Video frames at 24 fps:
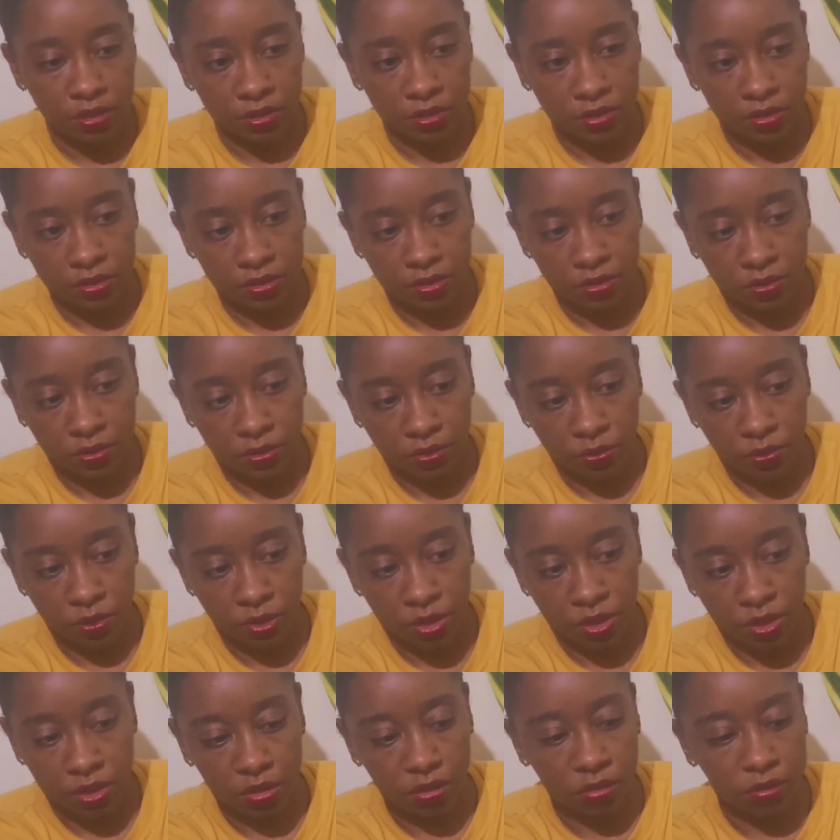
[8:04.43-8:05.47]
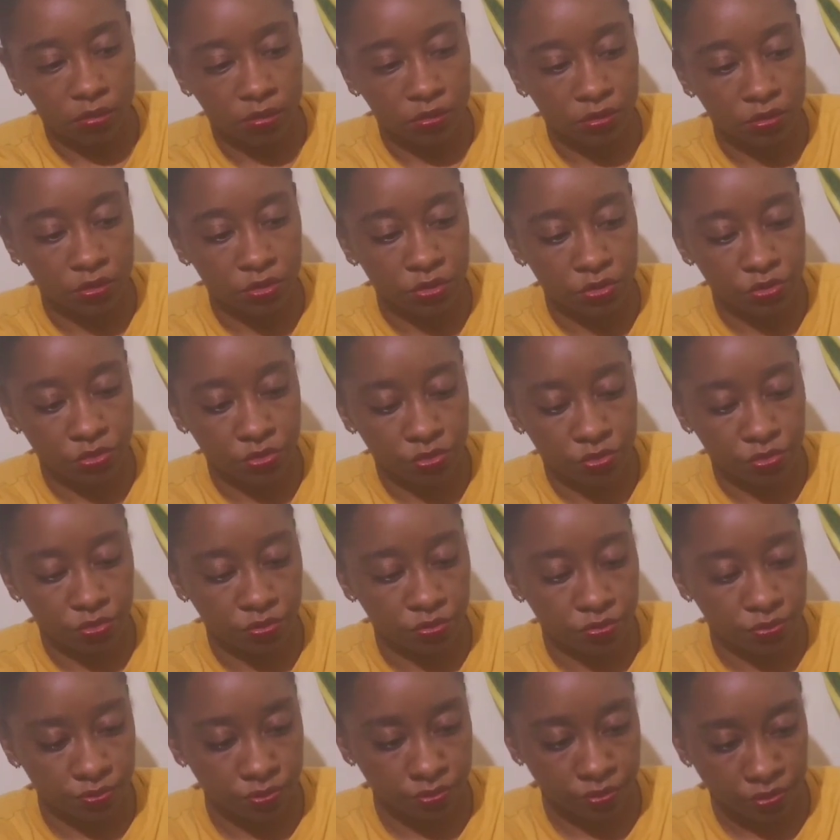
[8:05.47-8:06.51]
So 1, 2,
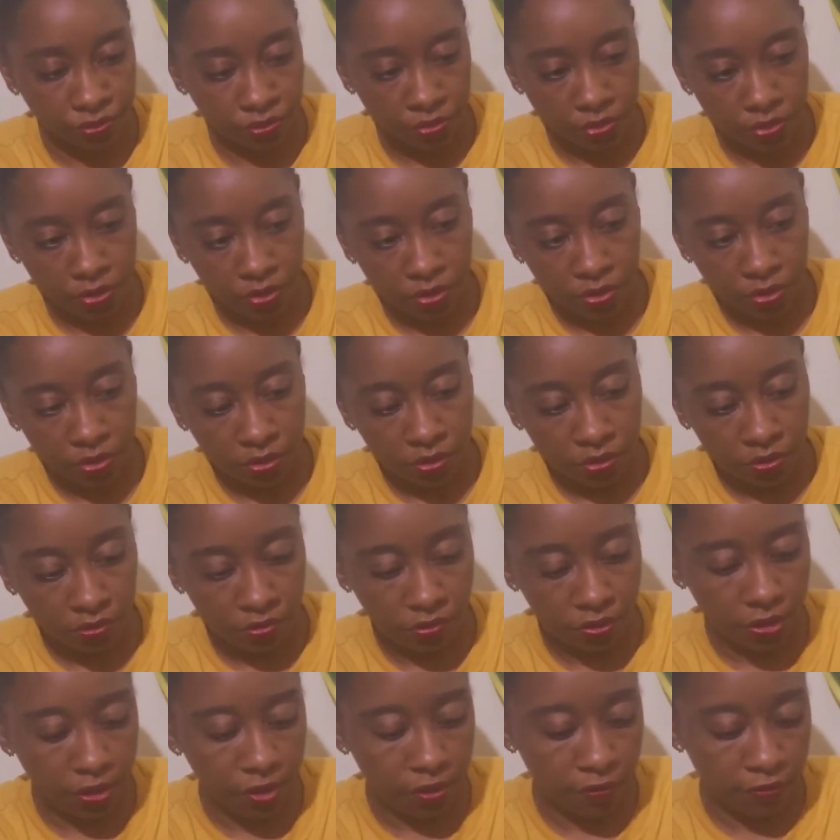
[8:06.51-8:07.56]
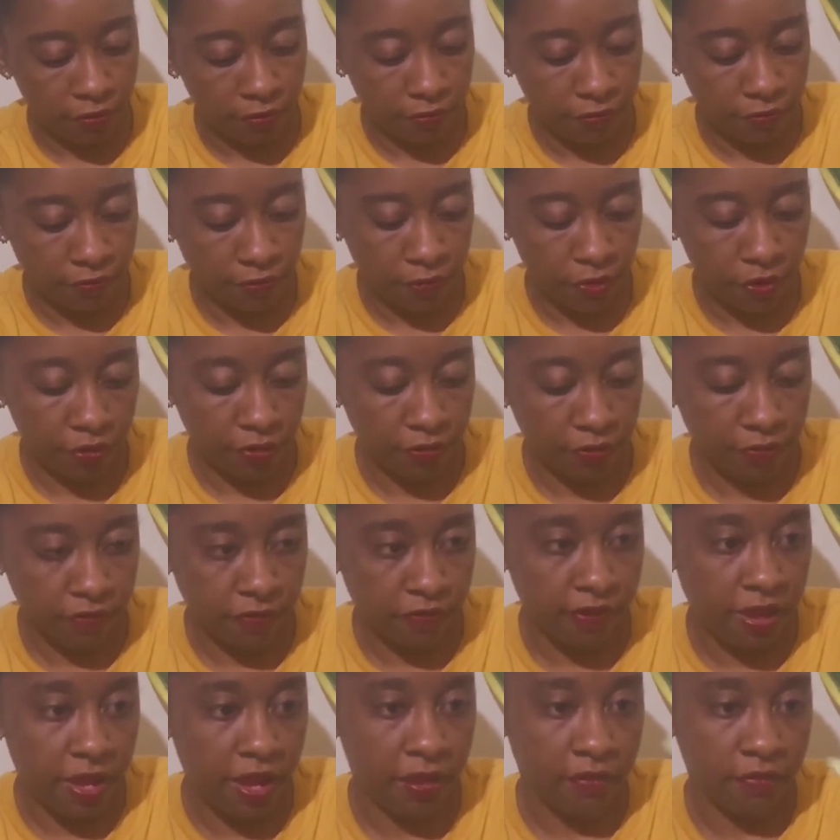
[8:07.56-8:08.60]
3, 4,
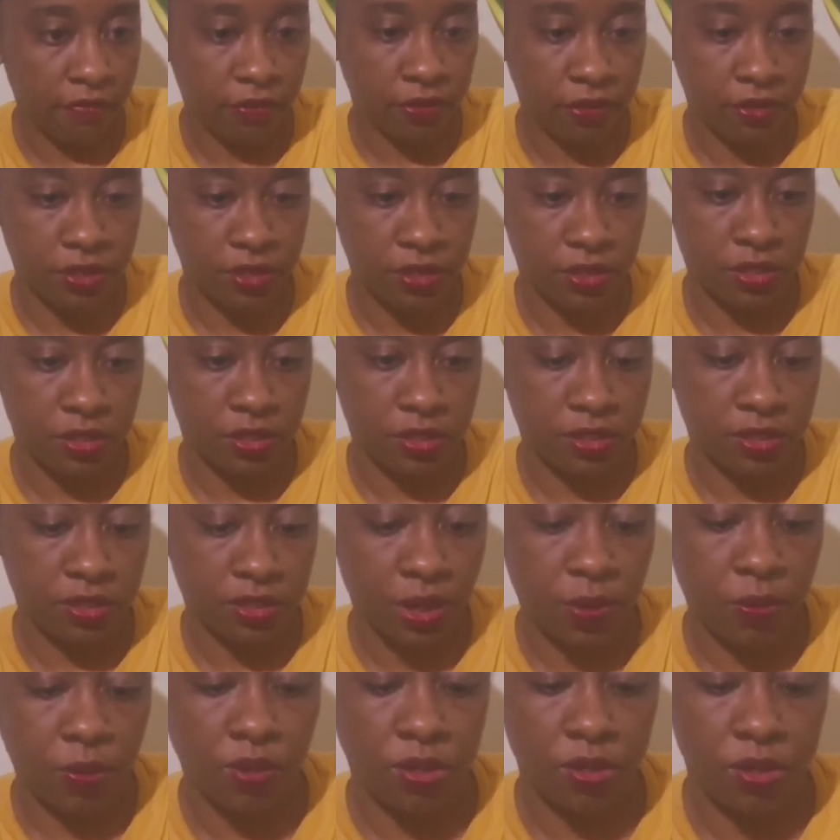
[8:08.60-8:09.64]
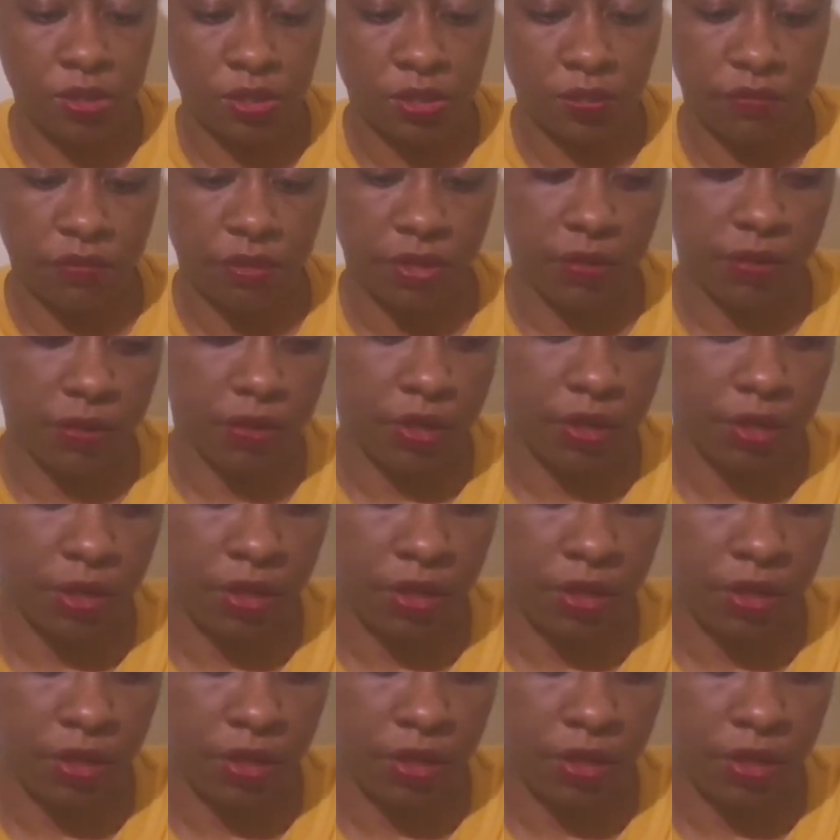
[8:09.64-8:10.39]
5 cuttings, because I want a very